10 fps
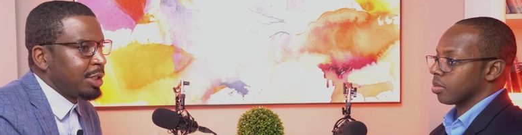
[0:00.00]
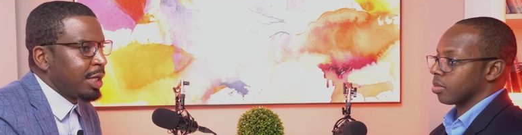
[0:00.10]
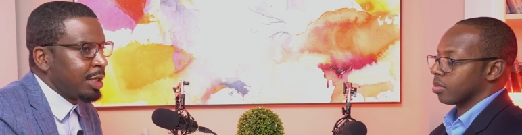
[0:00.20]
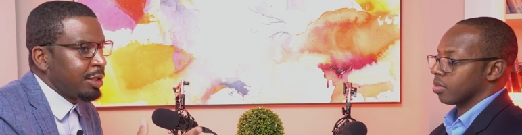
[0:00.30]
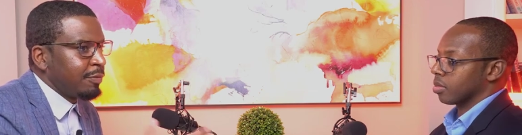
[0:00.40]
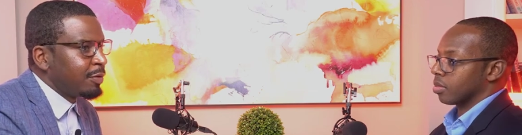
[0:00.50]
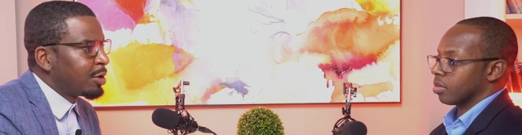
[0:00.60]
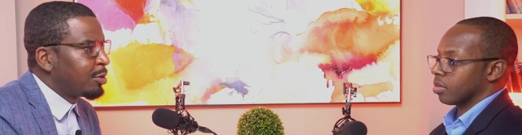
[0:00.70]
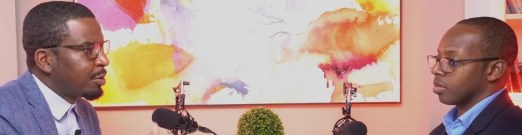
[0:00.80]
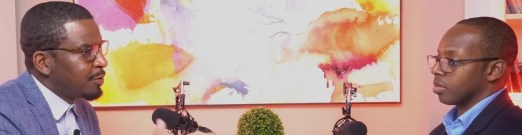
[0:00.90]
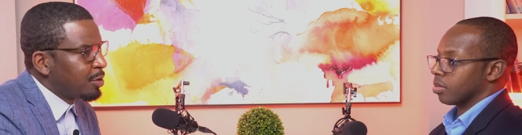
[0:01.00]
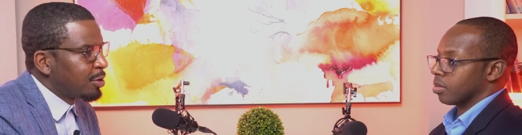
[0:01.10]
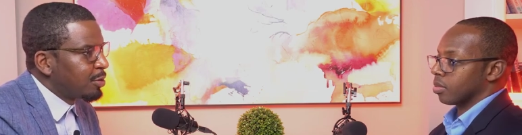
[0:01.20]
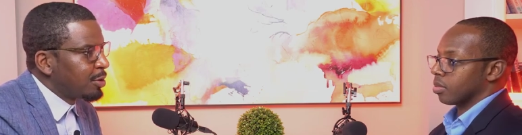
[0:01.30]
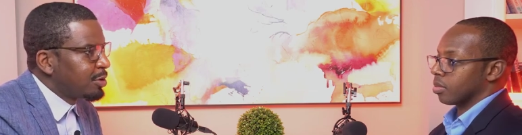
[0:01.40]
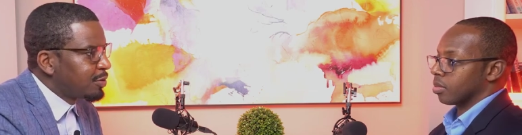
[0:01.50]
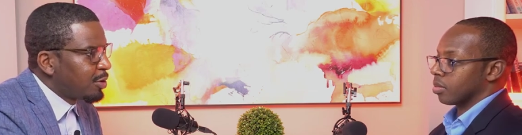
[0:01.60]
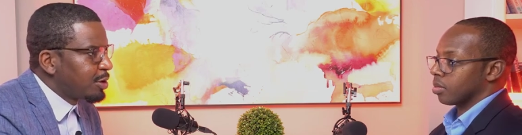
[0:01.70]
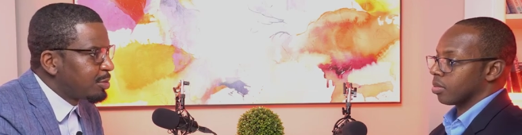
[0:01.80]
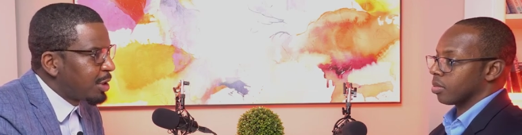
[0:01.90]
Speaker 1: that envelope of your career as
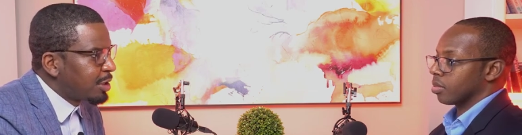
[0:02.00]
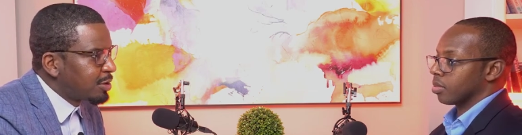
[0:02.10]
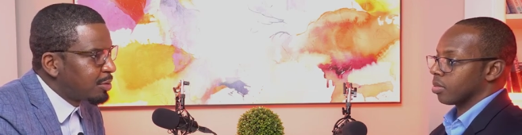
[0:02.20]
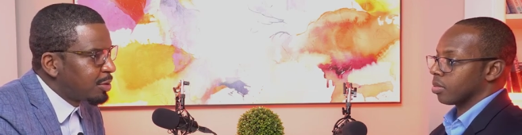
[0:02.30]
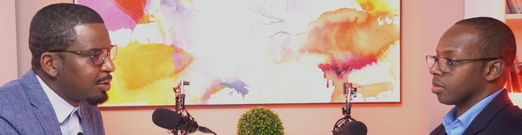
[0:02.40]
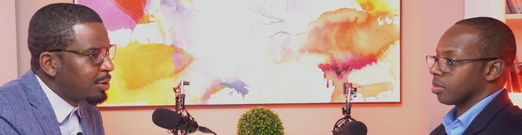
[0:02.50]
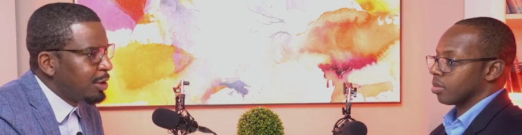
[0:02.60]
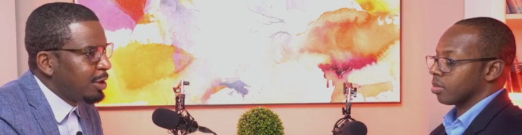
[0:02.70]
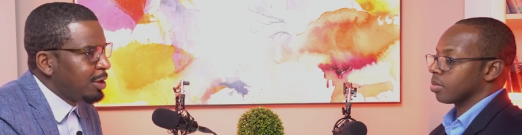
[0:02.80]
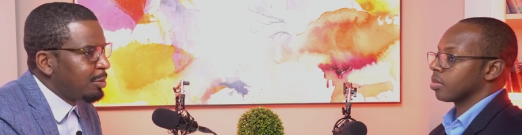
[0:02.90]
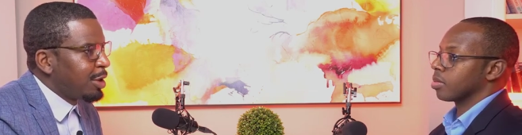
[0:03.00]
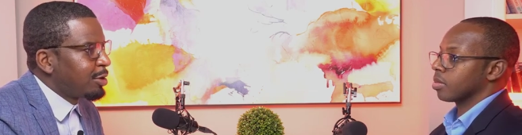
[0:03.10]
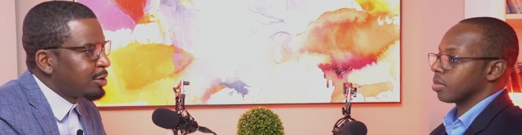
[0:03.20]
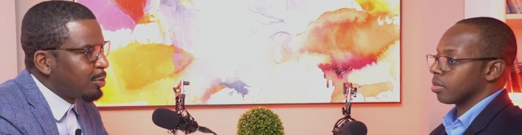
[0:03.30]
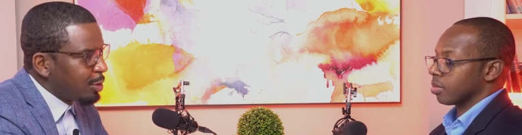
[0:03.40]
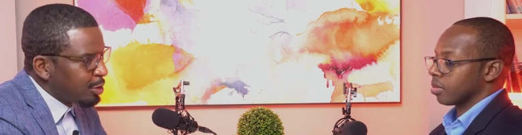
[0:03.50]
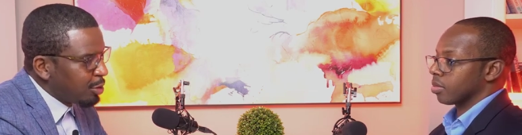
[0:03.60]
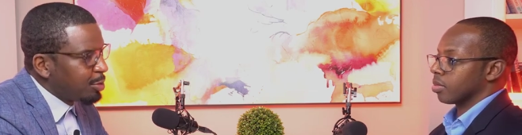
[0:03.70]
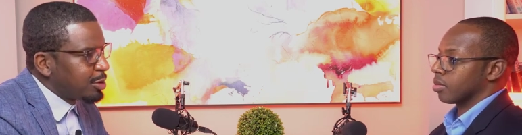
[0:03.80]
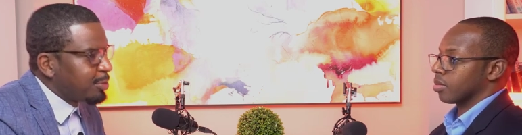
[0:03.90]
far as possible. But also on your
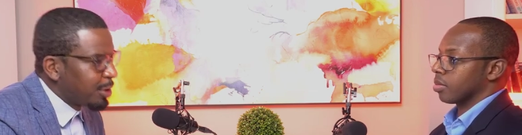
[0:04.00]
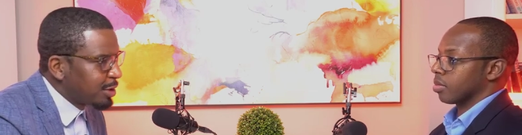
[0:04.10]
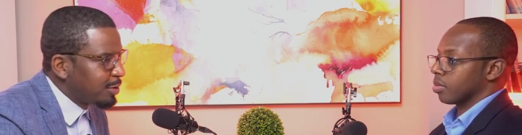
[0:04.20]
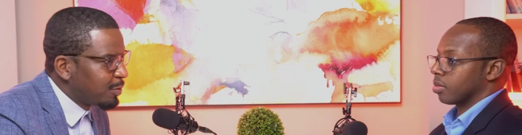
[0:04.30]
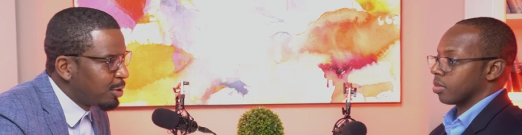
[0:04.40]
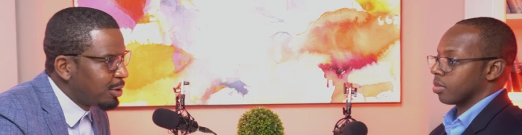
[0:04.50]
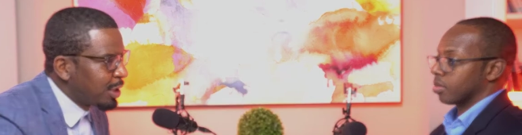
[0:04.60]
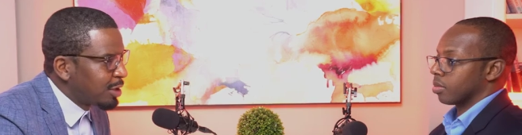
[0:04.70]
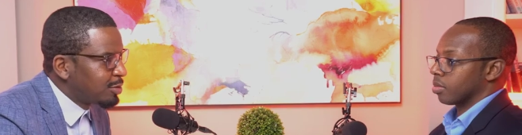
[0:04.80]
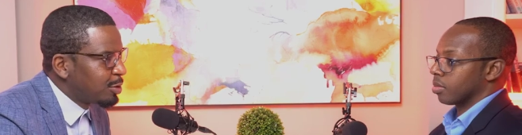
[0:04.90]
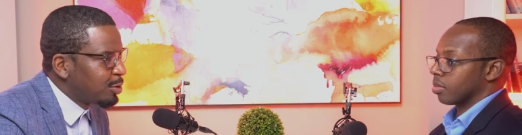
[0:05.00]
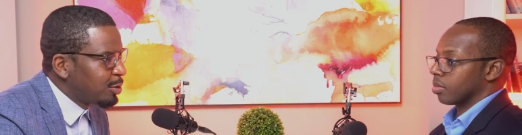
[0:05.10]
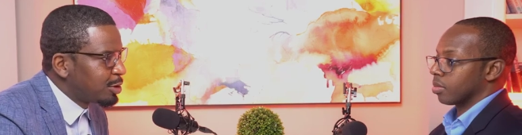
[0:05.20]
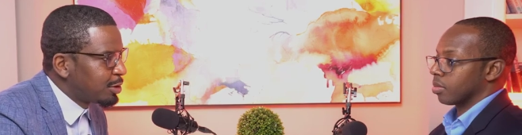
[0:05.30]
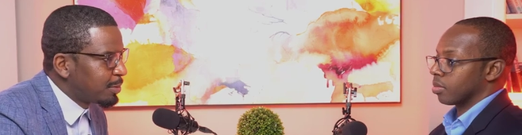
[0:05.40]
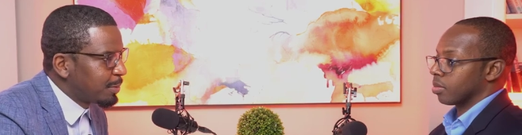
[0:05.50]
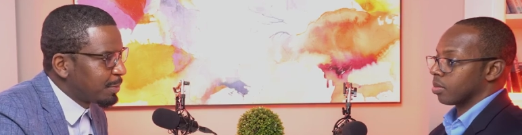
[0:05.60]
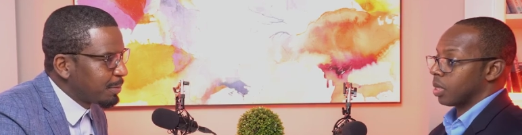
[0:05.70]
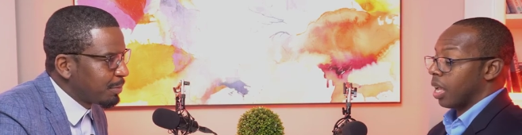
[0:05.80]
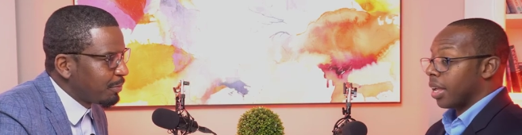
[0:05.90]
perspective on the entrepreneurship.
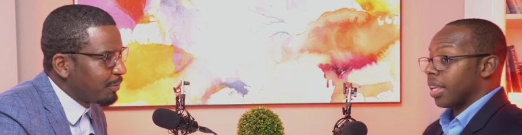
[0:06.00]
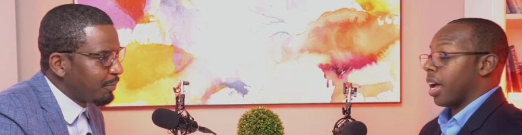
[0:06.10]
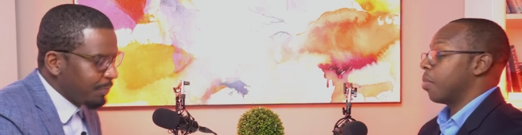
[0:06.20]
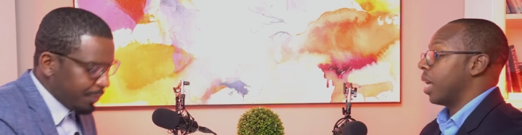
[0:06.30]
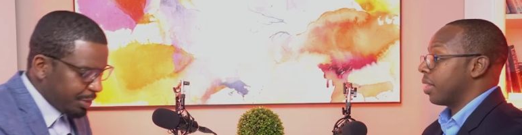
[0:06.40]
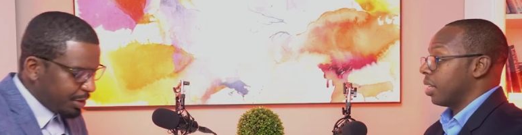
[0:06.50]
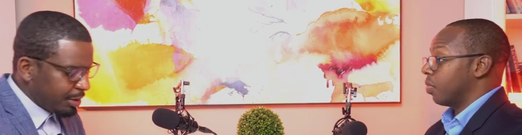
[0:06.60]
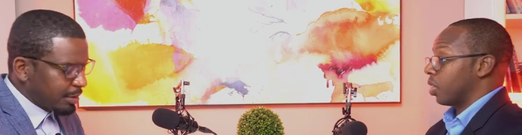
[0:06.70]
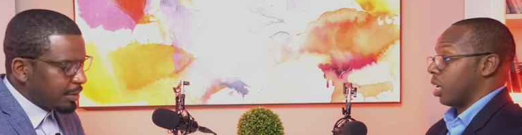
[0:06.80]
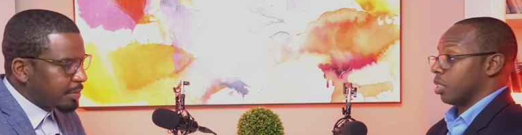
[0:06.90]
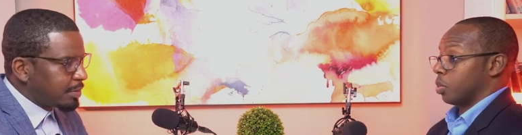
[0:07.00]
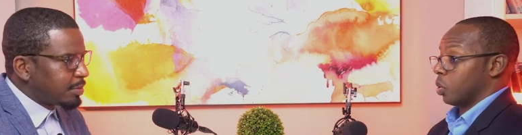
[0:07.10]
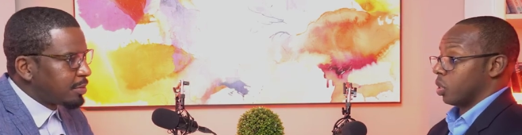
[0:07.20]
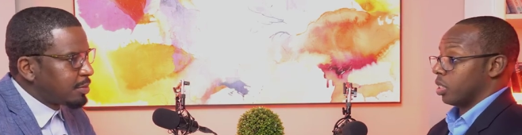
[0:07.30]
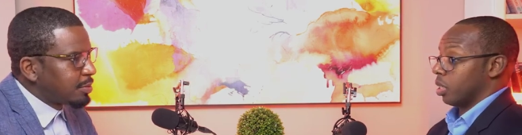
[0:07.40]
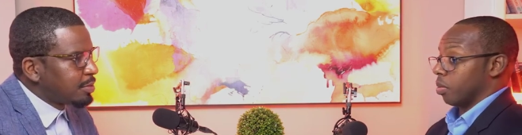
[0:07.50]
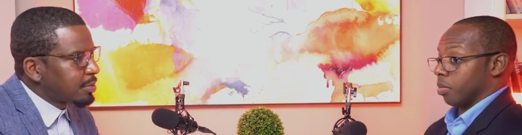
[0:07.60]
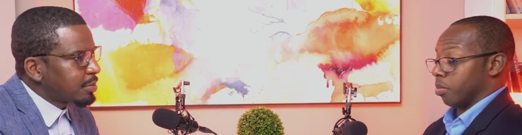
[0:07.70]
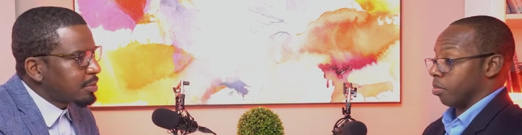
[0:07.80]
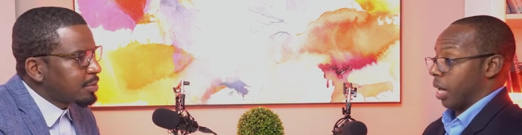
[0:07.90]
Speaker 2: Yeah, I mean, I think for the entrepreneurship,
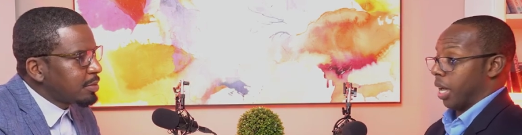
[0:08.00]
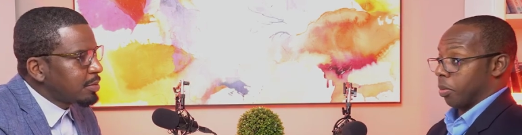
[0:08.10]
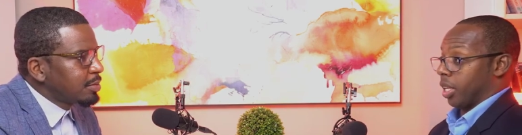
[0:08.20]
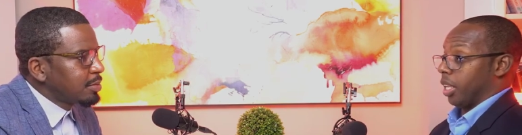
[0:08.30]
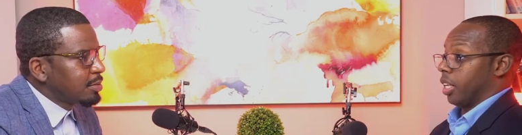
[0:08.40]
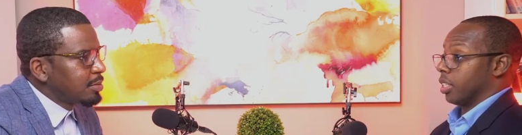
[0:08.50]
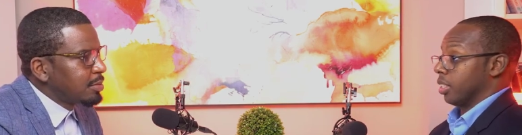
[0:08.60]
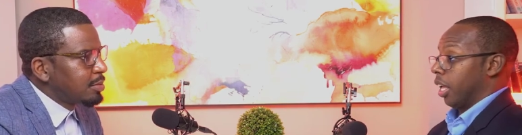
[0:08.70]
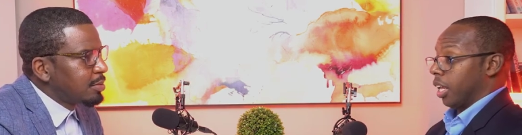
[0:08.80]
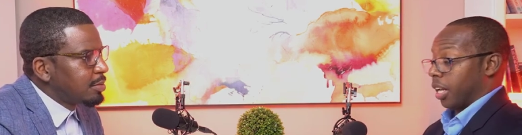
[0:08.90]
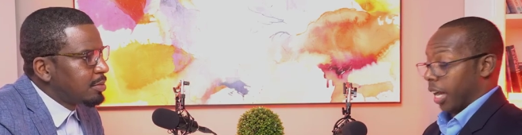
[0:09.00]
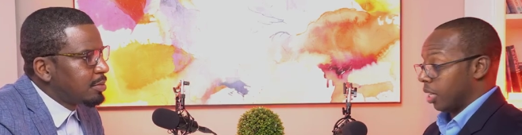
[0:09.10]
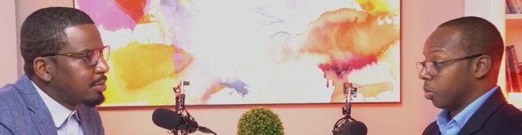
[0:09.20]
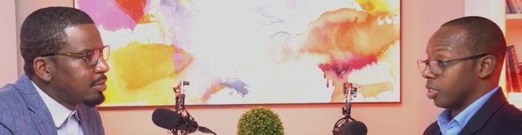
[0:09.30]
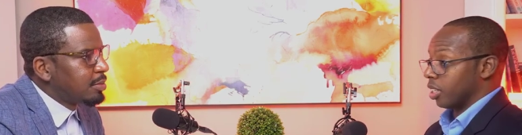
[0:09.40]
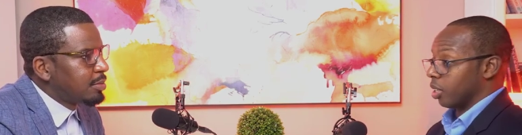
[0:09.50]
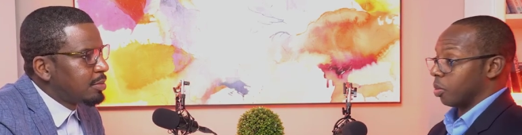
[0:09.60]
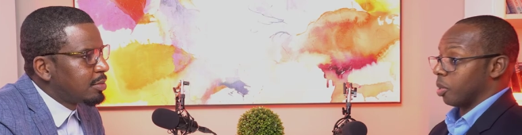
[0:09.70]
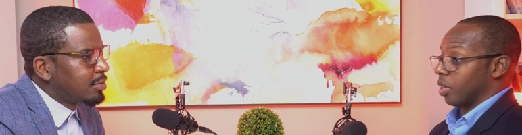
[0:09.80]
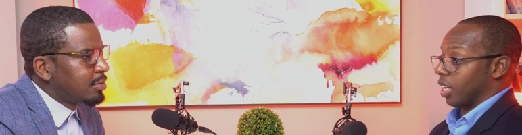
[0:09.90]
my opinion is ninety percent of the
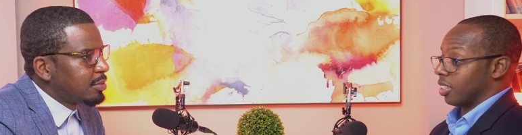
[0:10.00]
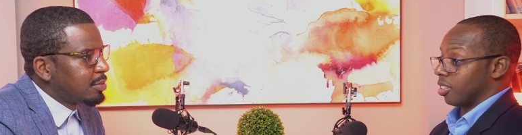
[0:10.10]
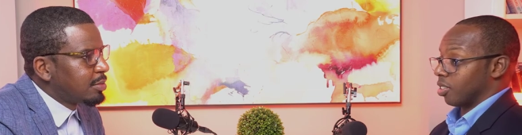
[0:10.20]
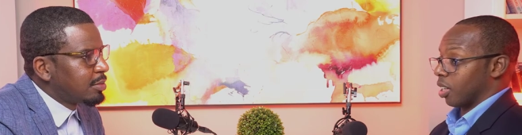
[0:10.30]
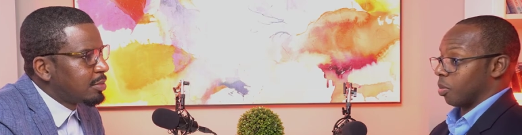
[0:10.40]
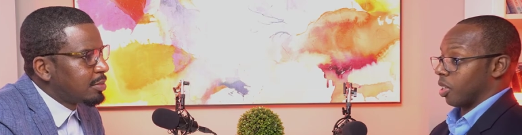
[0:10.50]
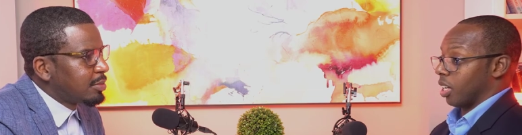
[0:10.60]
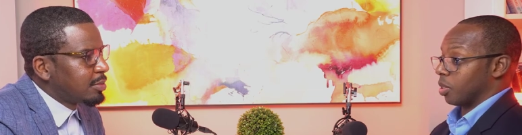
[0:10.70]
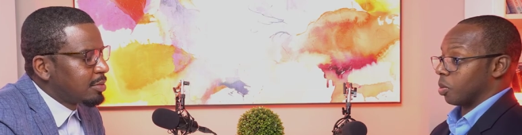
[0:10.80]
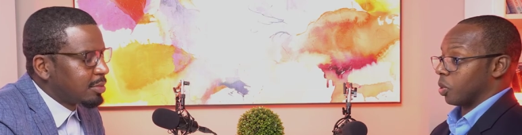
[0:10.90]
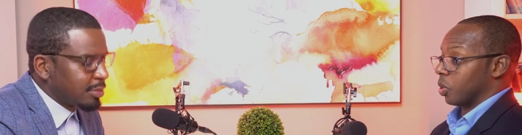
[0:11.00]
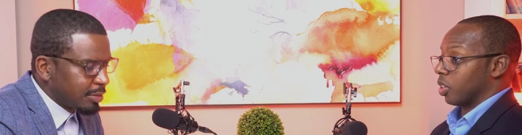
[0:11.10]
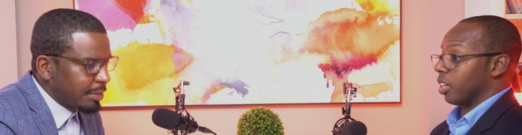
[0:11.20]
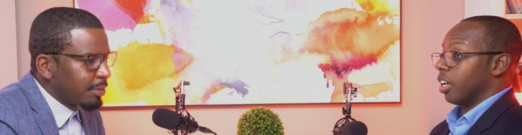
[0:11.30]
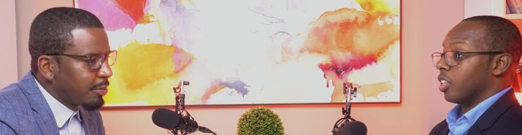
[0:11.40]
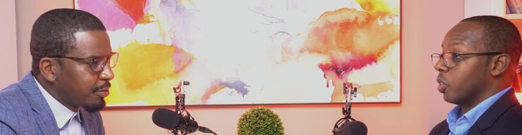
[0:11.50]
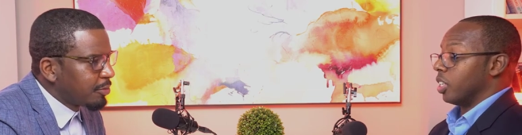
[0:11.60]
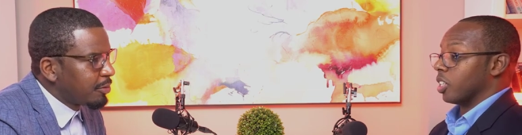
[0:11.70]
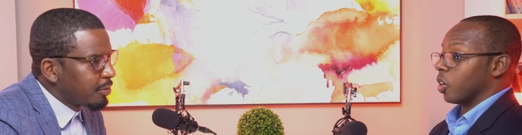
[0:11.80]
people out there trying to be an entrepreneur, mm-hmm. you need to go